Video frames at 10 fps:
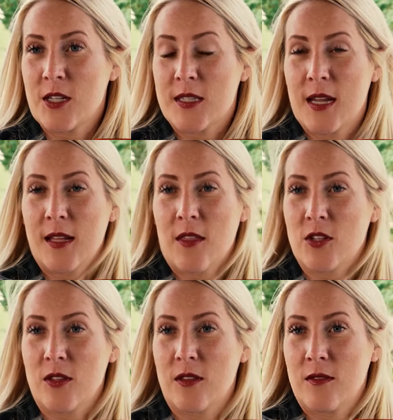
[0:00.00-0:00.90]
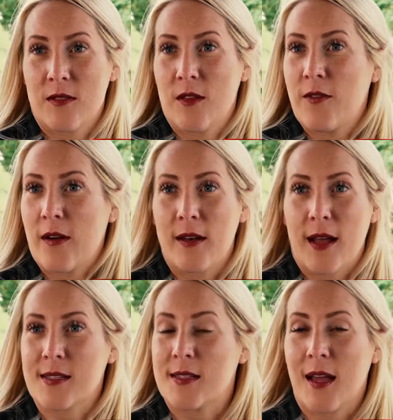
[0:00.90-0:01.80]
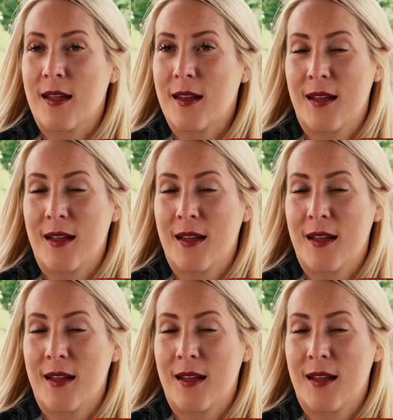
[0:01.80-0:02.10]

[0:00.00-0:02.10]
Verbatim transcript: just stayed together till the very next night,